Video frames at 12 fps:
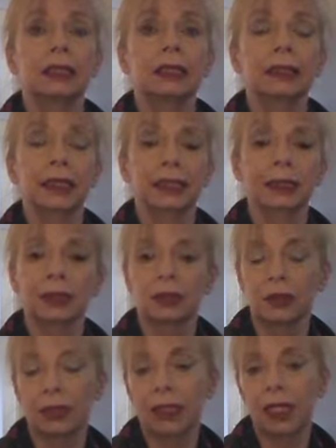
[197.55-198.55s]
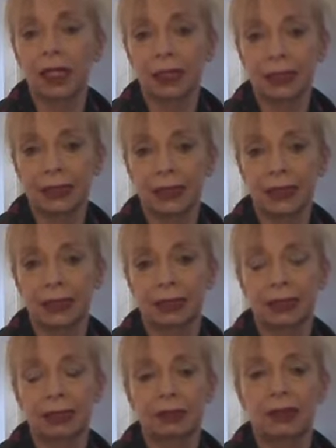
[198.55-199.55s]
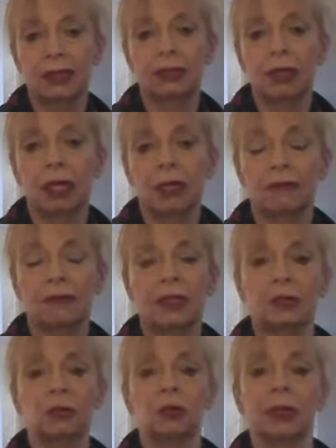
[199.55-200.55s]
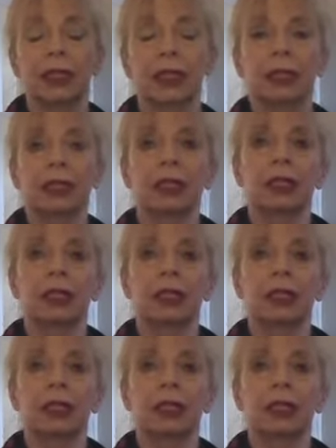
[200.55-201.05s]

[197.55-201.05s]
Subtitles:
Since all the nastiness with the crafting woman